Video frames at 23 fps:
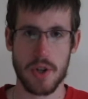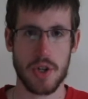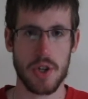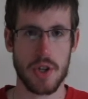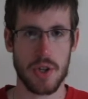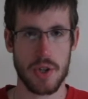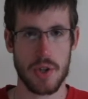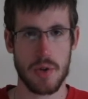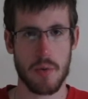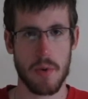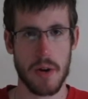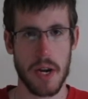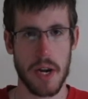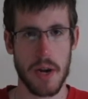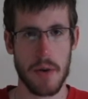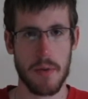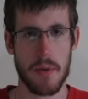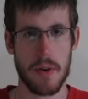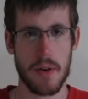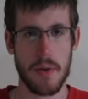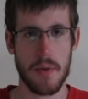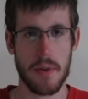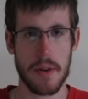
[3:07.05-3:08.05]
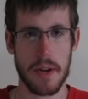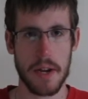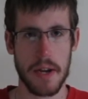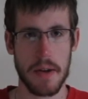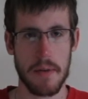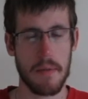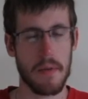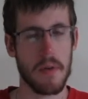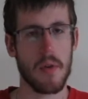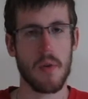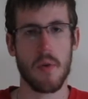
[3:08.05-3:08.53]
just the way you were doing
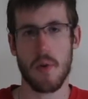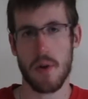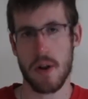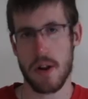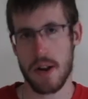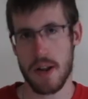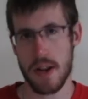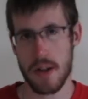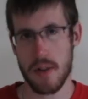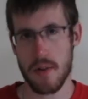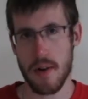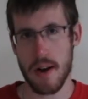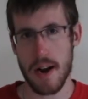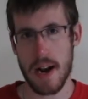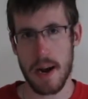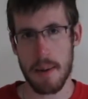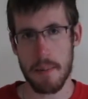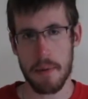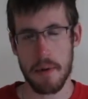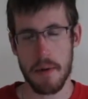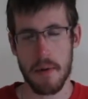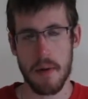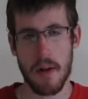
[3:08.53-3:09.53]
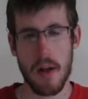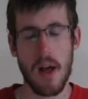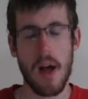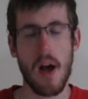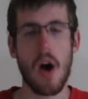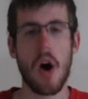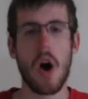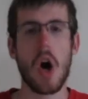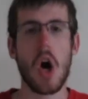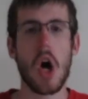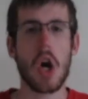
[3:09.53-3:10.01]
it, or any other app.
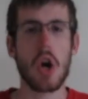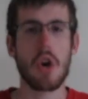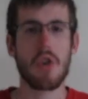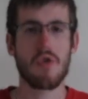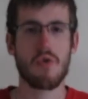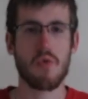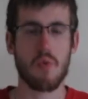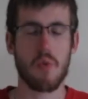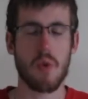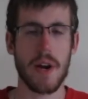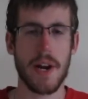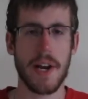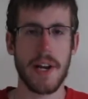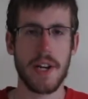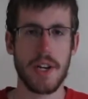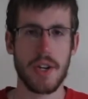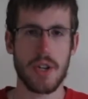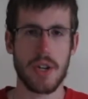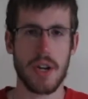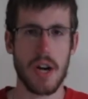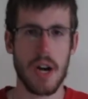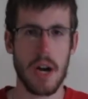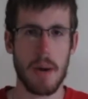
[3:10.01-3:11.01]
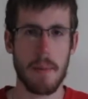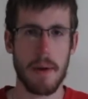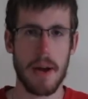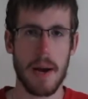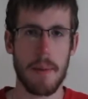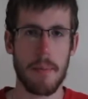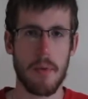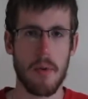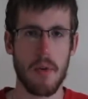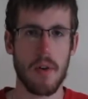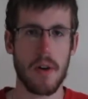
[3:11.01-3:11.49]
Great job,
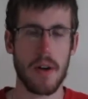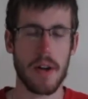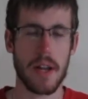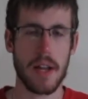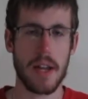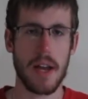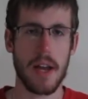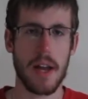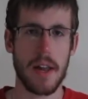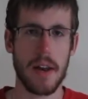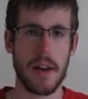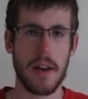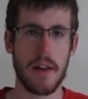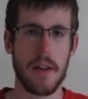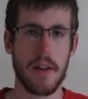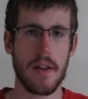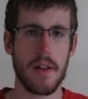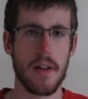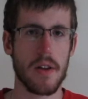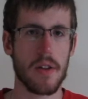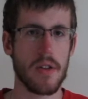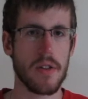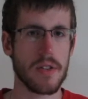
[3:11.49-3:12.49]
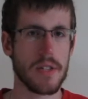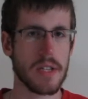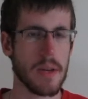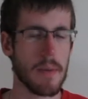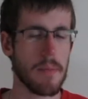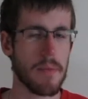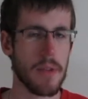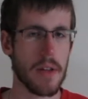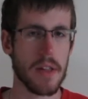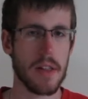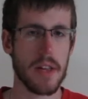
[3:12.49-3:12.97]
Apple. Again,
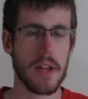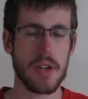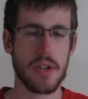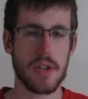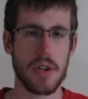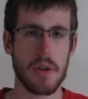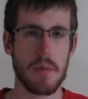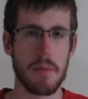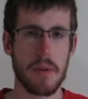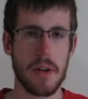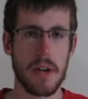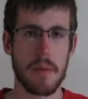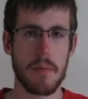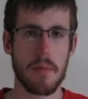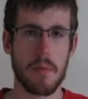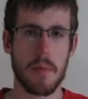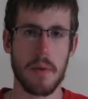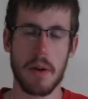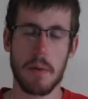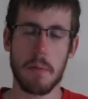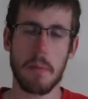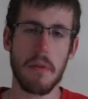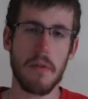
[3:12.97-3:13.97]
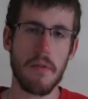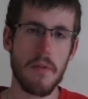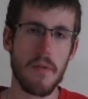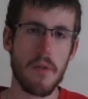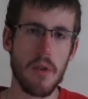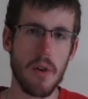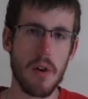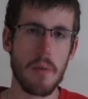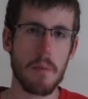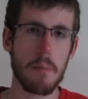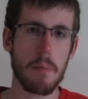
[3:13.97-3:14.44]
something that should have been implemented
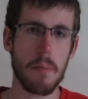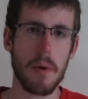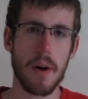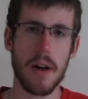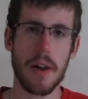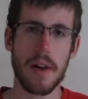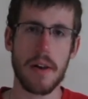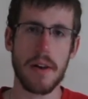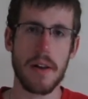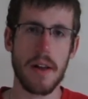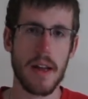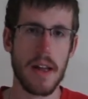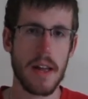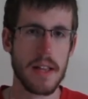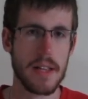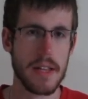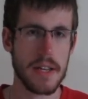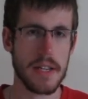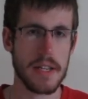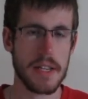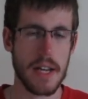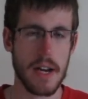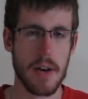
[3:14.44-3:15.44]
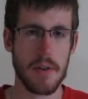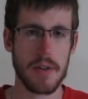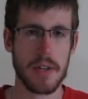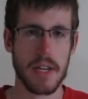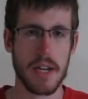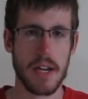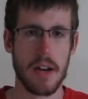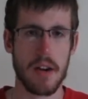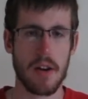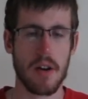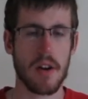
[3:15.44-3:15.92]
before, but at least now
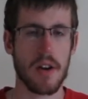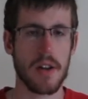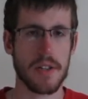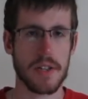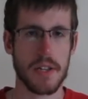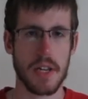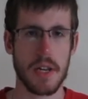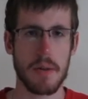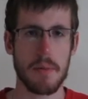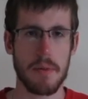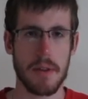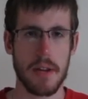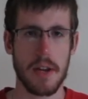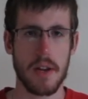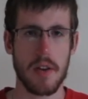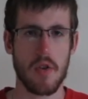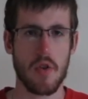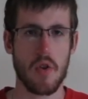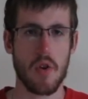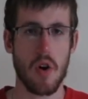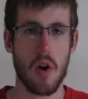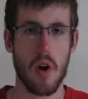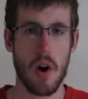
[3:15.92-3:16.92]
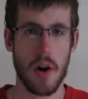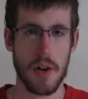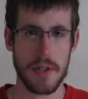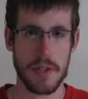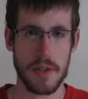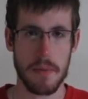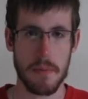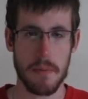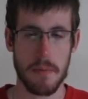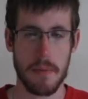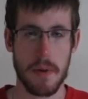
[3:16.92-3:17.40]
it's here. It's going to be
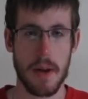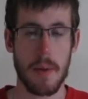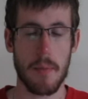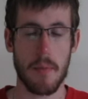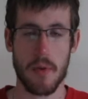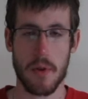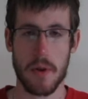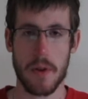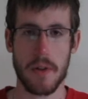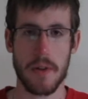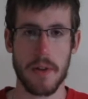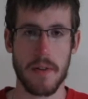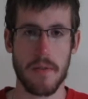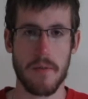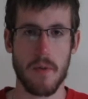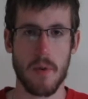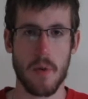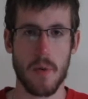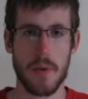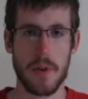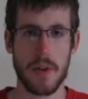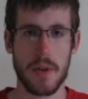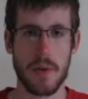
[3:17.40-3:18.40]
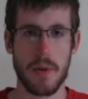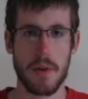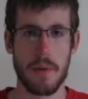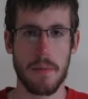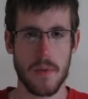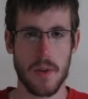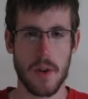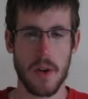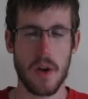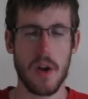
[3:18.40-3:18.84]
awesome. I'm really looking forward to it.